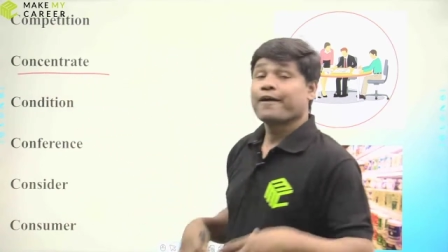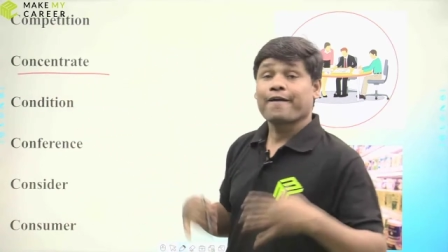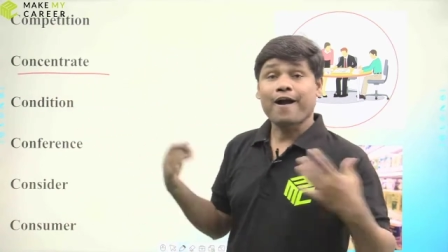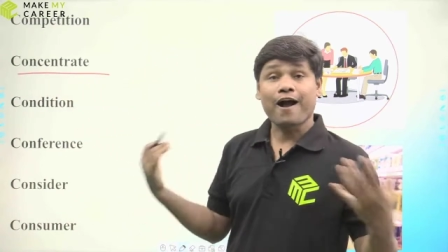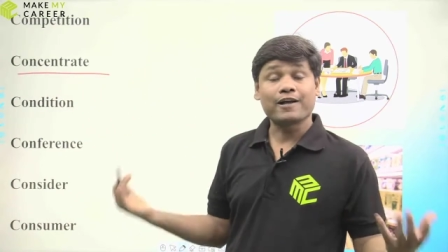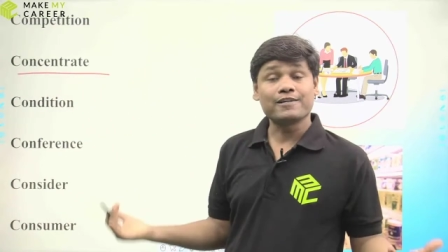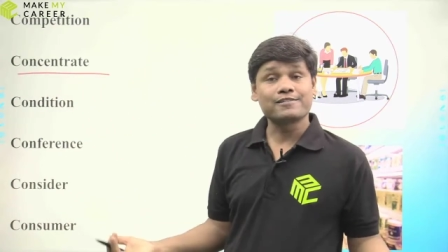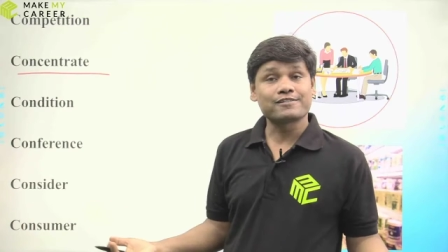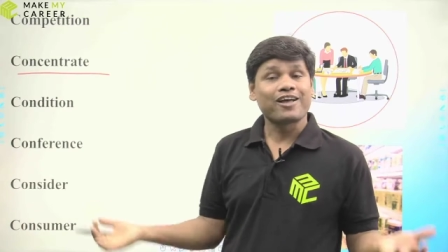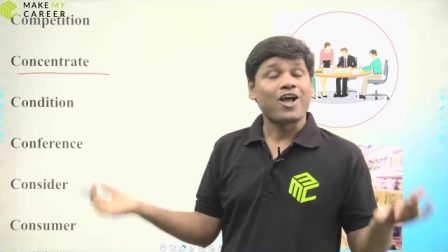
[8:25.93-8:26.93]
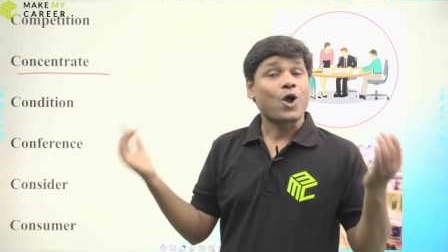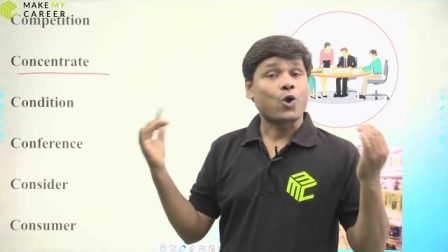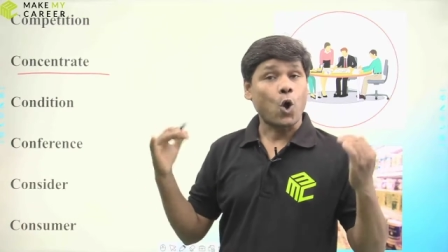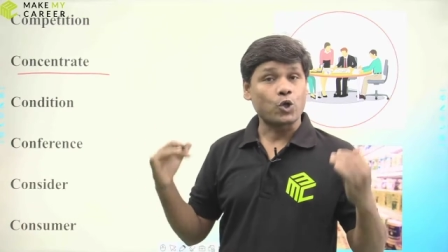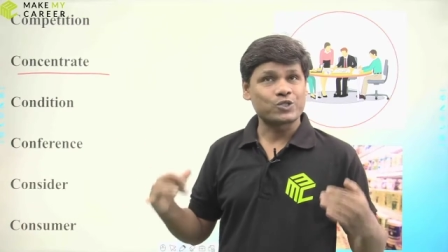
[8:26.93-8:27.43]
guys.
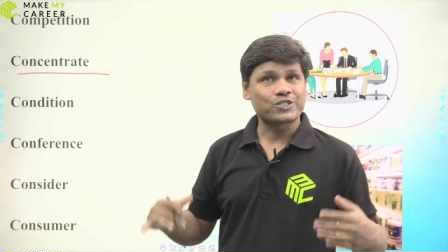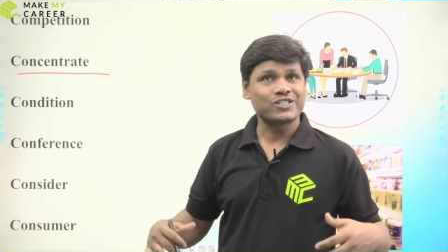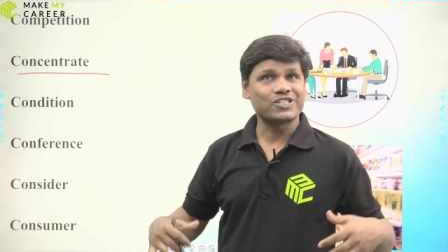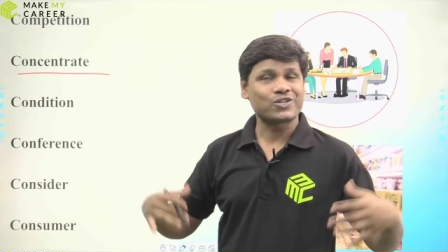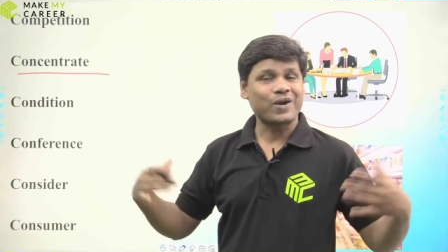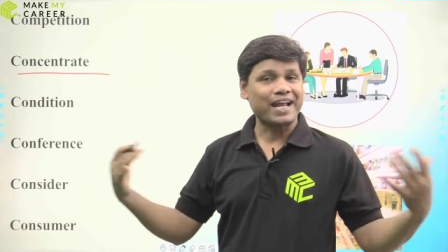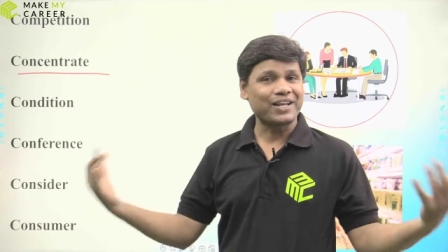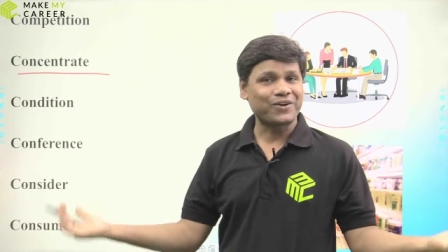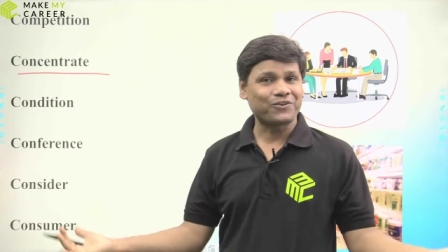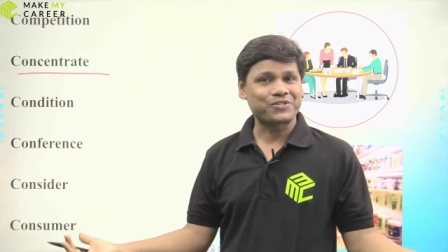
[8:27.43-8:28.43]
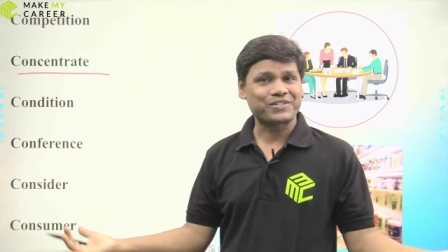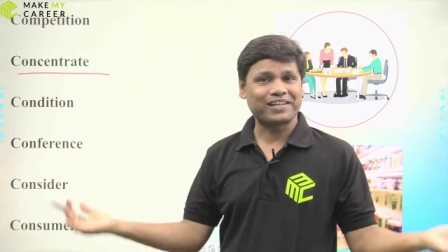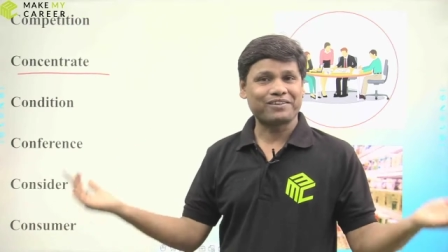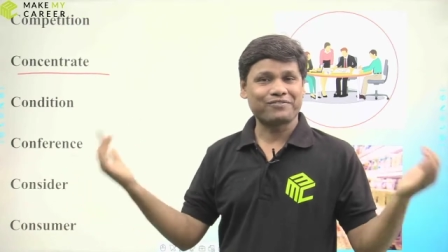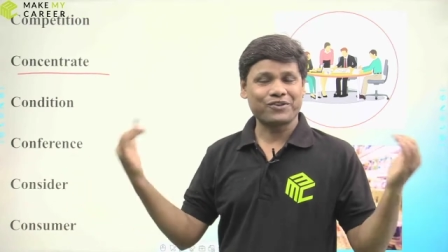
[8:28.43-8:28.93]
Concentrate
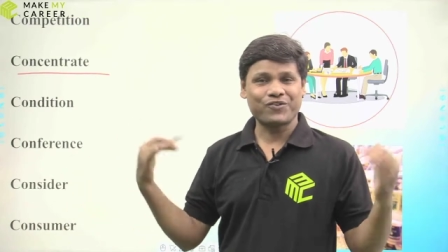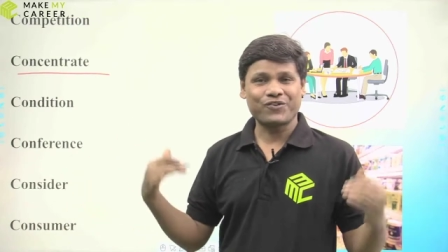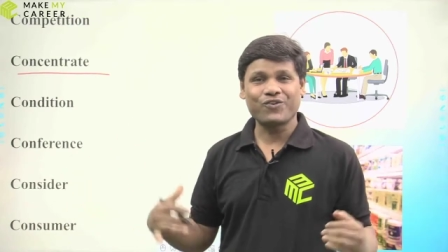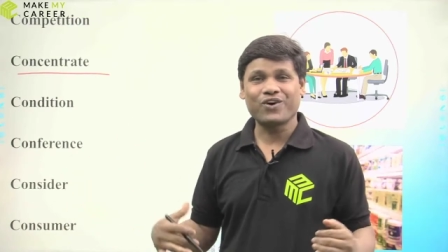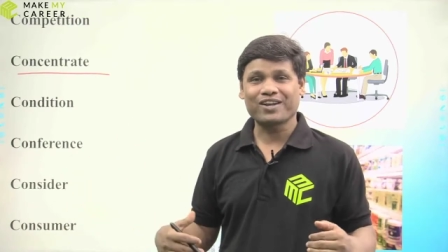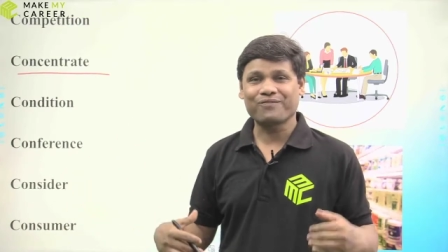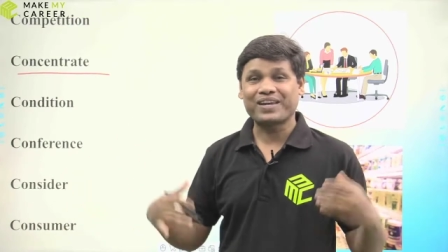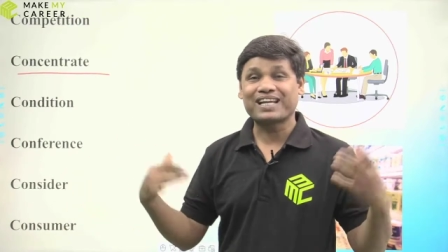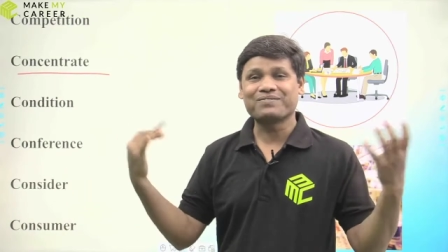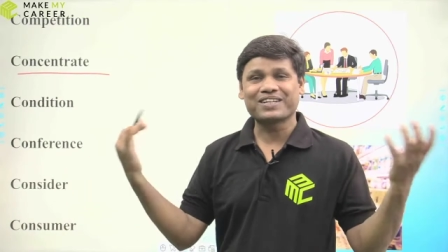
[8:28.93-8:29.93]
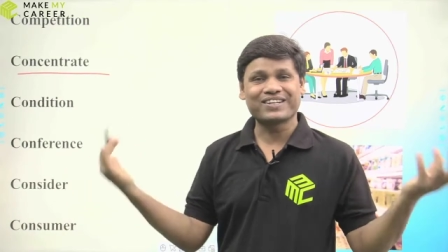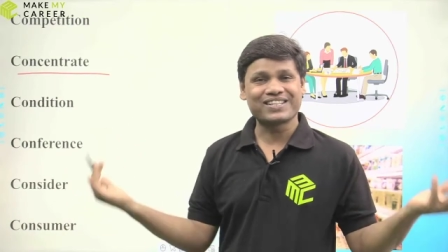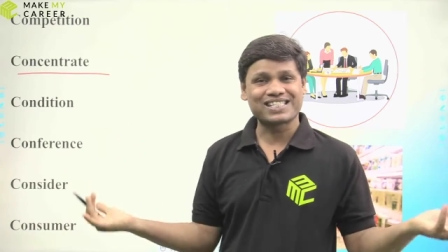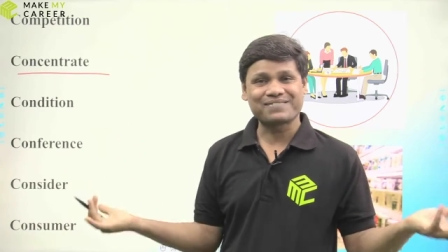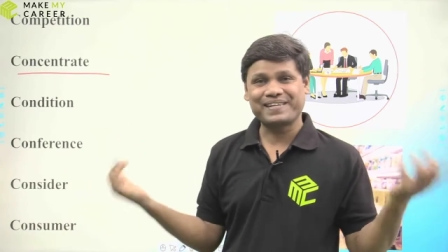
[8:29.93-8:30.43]
yourself if you want to become a good
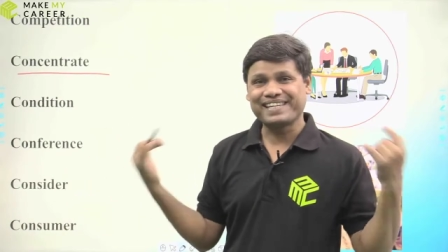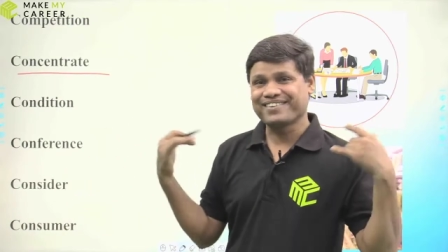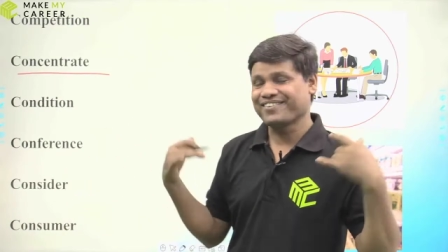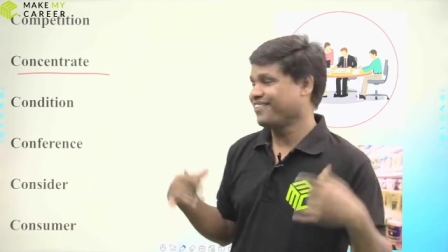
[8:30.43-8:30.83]
speaker.